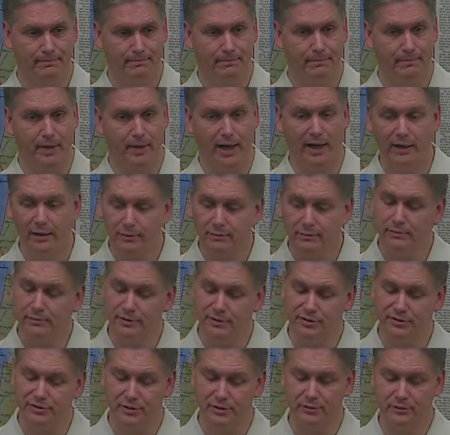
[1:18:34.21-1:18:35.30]
Yeah, I know. It's
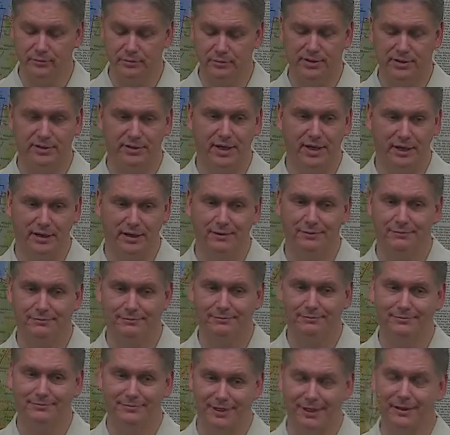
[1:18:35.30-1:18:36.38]
true. I know.
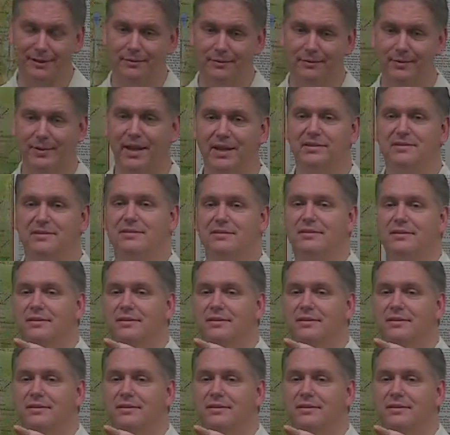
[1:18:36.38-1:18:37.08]
I know. Yes.